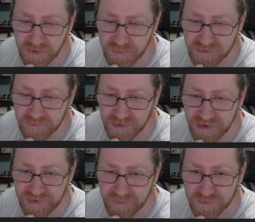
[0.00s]
I'm gonna
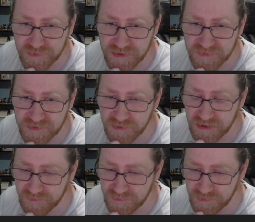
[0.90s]
buy the Mareep, so we
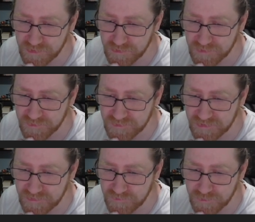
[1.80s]
have 2 of
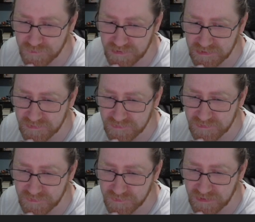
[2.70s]
that one, and
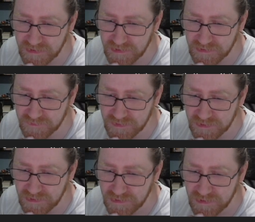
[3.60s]
since we have